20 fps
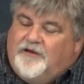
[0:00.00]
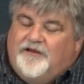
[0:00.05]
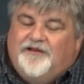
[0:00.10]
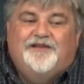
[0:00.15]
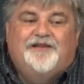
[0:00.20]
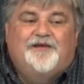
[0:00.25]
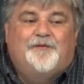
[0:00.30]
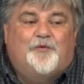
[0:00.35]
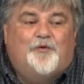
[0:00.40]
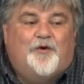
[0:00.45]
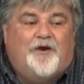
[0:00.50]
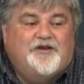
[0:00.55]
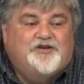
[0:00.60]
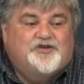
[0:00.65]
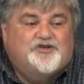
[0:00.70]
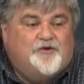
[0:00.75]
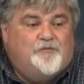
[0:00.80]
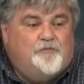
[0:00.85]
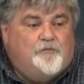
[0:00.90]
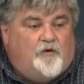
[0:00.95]

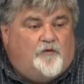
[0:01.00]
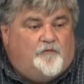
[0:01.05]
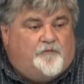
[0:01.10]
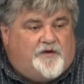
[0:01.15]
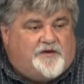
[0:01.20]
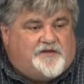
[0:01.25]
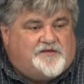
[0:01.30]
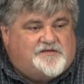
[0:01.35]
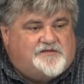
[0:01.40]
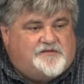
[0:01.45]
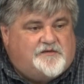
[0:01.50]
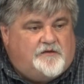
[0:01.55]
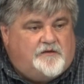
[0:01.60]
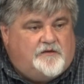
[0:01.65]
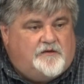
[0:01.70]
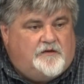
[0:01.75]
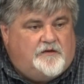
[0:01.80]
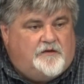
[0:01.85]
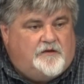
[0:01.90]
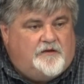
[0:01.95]
liberation movements.
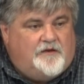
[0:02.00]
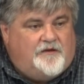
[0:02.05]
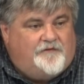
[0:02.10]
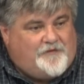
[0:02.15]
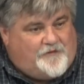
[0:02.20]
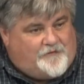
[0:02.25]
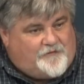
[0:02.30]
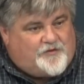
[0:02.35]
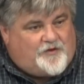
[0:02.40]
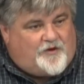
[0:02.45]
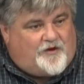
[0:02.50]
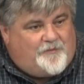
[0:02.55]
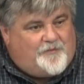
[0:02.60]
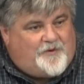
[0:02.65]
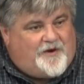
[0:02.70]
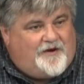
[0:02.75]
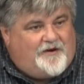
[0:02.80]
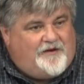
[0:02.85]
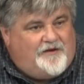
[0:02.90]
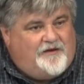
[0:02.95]
Have you ever thought
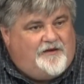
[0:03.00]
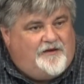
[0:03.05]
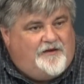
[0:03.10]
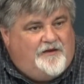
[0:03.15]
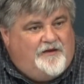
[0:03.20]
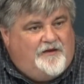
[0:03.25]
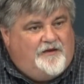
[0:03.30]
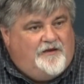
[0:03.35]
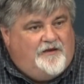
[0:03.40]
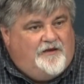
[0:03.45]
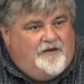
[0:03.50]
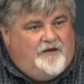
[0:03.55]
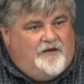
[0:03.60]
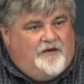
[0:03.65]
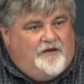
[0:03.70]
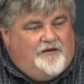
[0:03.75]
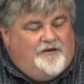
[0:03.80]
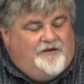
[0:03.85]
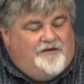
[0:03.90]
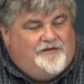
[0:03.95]
about it?
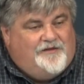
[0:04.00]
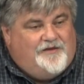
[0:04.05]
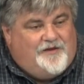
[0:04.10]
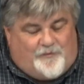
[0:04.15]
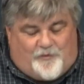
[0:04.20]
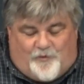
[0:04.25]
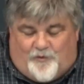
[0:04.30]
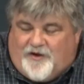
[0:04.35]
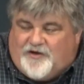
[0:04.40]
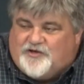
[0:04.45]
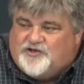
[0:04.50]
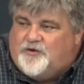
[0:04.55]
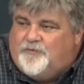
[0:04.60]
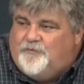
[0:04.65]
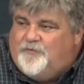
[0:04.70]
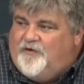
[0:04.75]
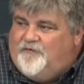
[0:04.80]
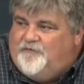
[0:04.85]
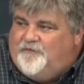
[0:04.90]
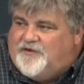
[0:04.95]
Liberation
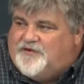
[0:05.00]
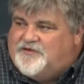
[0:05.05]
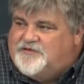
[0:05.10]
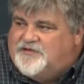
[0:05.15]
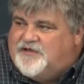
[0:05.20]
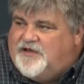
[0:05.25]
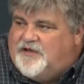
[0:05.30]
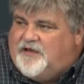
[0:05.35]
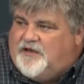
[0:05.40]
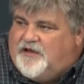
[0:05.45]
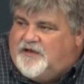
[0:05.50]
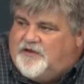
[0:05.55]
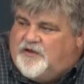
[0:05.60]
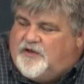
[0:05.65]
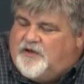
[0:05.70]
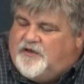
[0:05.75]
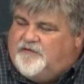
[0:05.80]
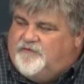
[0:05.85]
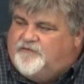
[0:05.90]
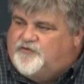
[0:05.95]
movements. See, in,
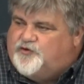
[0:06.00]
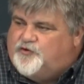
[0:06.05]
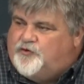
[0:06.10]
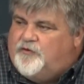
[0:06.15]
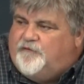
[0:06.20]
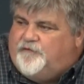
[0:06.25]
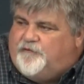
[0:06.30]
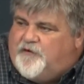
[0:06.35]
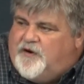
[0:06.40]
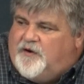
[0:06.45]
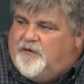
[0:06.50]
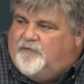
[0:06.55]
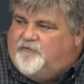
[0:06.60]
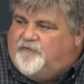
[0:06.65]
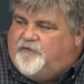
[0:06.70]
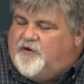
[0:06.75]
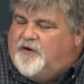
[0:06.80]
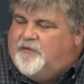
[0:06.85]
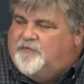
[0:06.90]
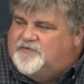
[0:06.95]
in true freedom,
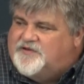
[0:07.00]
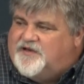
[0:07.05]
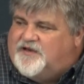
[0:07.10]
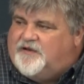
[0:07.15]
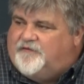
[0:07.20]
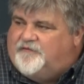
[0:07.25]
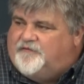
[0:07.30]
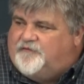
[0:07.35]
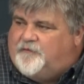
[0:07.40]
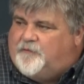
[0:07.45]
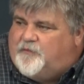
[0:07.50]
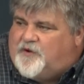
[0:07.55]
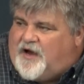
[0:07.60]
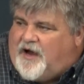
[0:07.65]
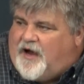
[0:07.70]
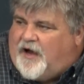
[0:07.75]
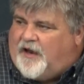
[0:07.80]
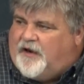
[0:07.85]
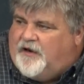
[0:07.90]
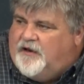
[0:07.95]
freedom is a gift from
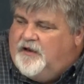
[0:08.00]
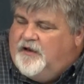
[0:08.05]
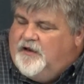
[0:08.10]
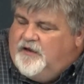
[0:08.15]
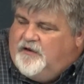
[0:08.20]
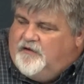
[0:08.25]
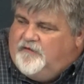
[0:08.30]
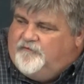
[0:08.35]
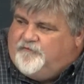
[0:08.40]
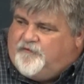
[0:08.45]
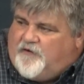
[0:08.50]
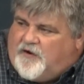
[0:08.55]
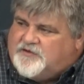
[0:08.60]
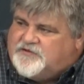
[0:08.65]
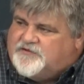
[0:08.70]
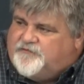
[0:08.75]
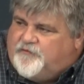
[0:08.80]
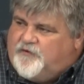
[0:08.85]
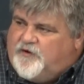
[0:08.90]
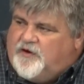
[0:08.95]
God
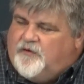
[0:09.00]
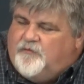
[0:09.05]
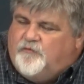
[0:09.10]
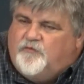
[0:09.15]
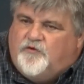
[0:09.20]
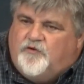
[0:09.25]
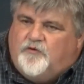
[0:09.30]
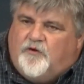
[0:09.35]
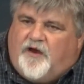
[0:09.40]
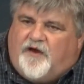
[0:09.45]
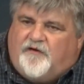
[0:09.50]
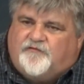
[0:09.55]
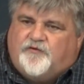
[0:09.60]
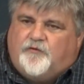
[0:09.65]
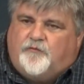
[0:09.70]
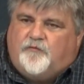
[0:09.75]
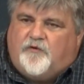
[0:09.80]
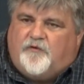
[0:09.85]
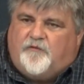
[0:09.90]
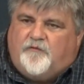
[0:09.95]
false freedom, you have
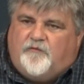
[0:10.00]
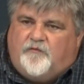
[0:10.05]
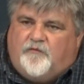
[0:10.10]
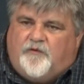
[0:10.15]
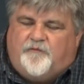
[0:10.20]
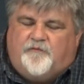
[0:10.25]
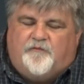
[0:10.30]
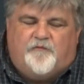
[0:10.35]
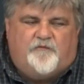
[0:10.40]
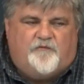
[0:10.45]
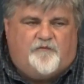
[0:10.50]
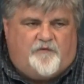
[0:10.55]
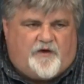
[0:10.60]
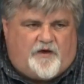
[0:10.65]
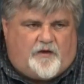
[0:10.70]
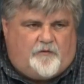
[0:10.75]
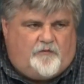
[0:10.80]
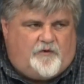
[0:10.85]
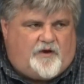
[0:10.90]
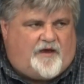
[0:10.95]
to
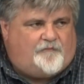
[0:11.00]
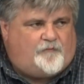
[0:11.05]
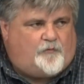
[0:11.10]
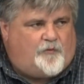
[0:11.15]
have a